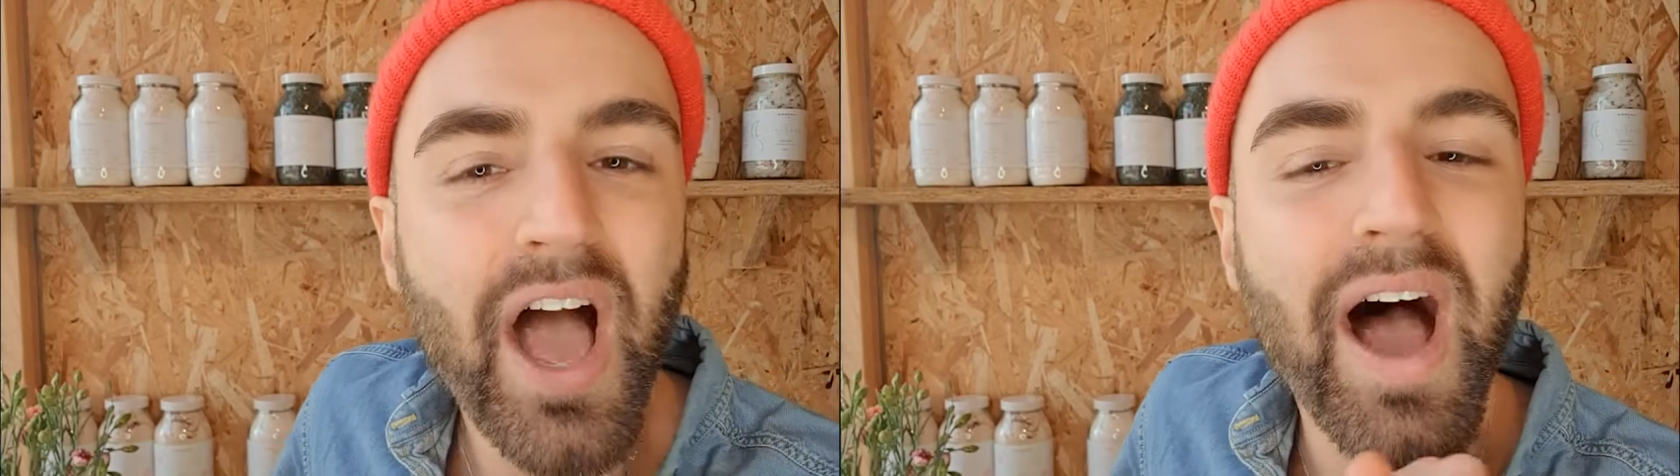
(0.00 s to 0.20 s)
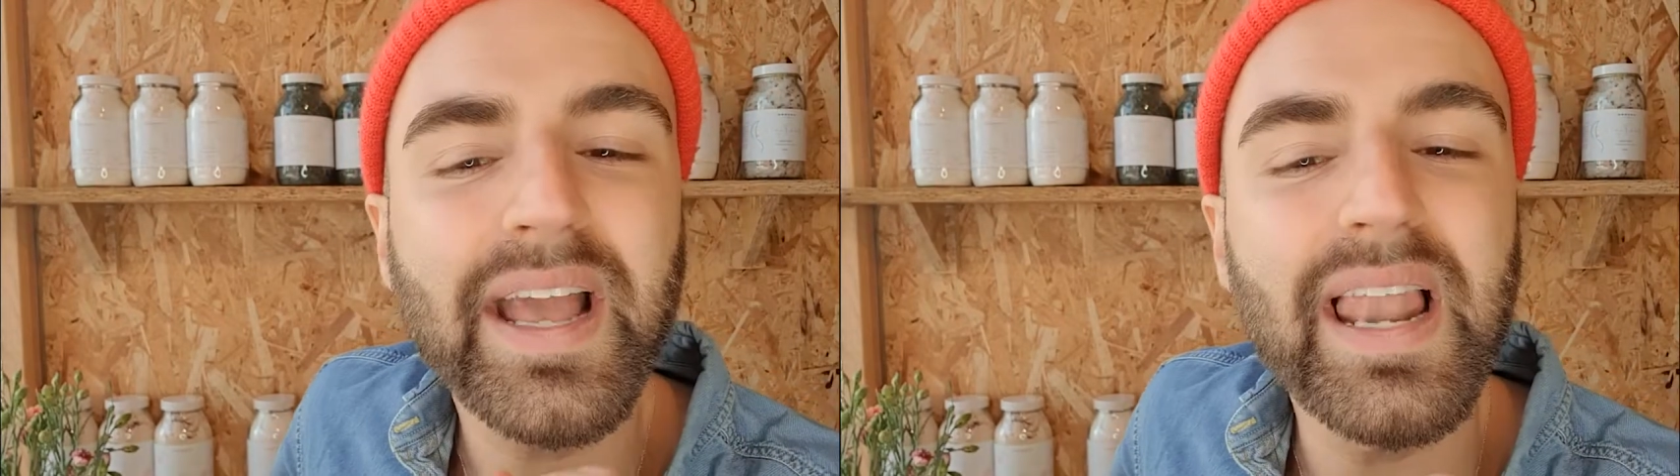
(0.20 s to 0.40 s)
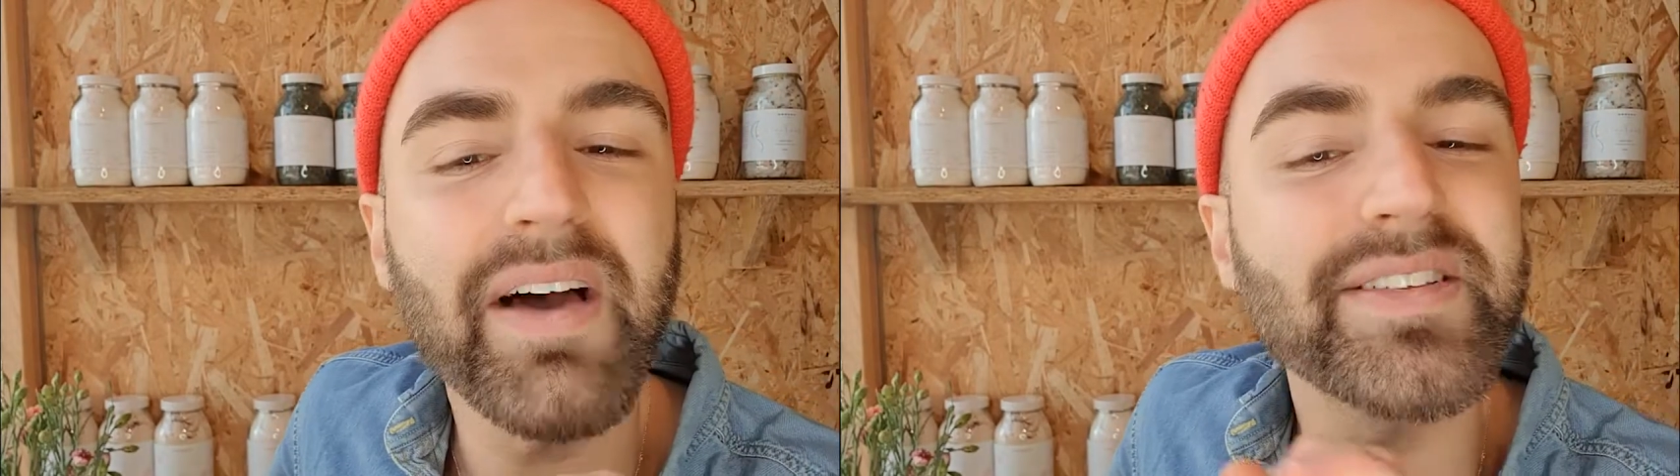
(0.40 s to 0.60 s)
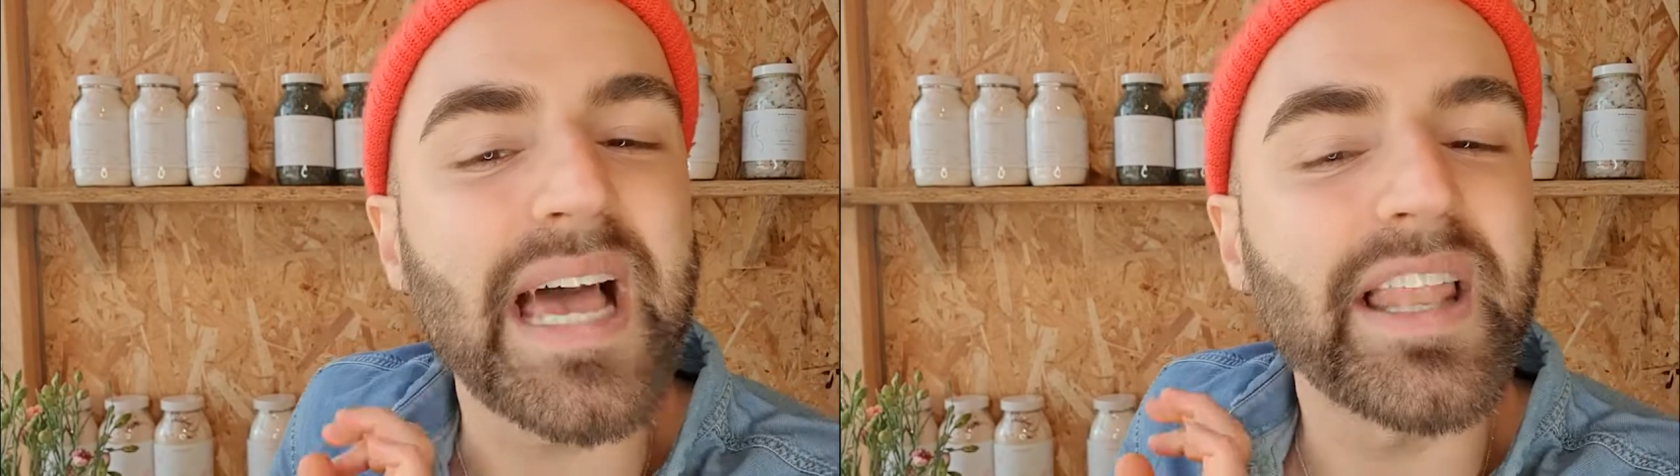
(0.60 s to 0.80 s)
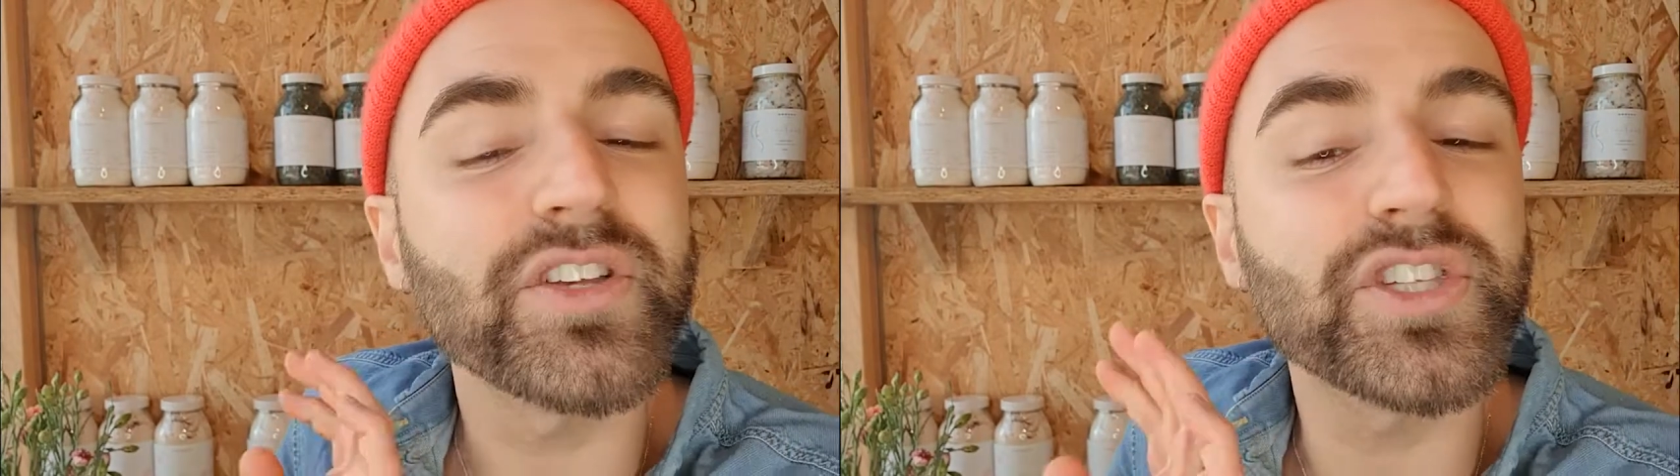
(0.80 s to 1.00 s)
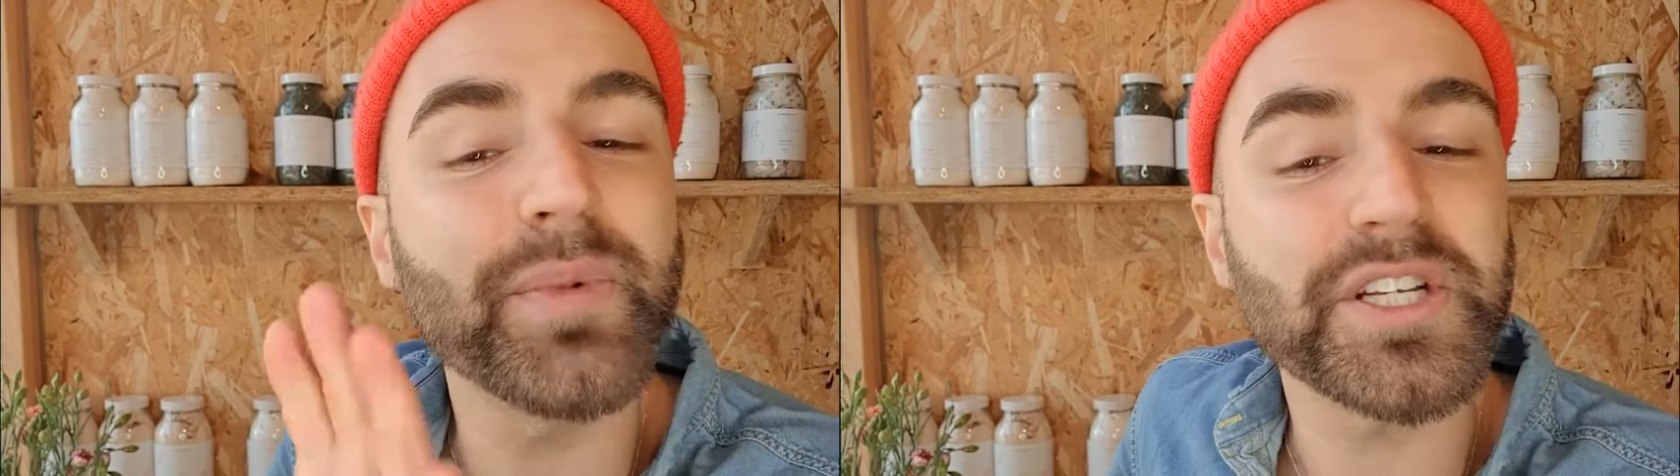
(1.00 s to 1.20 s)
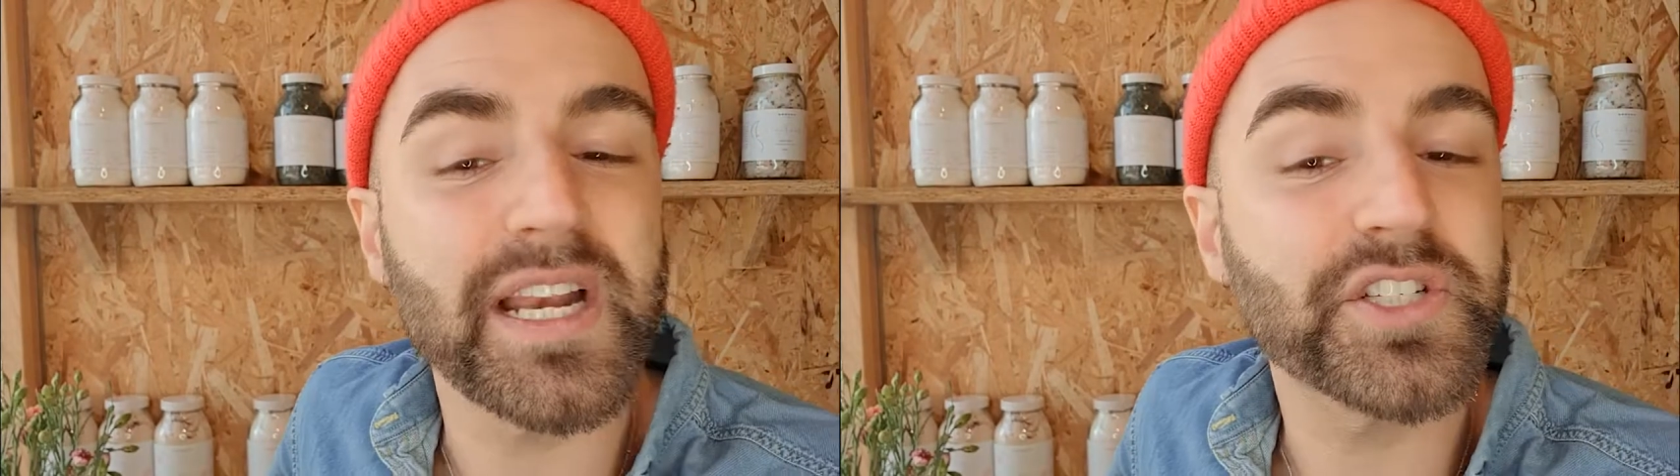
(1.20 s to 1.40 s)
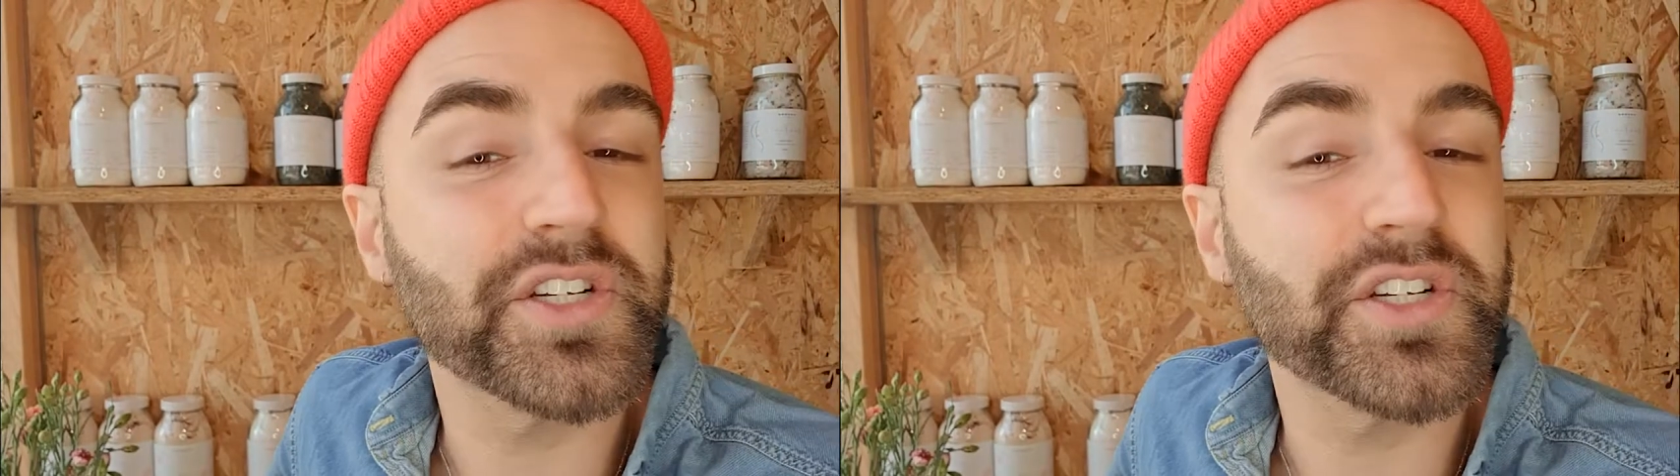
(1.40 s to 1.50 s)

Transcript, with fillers: Okay, lovers, I love you so much and I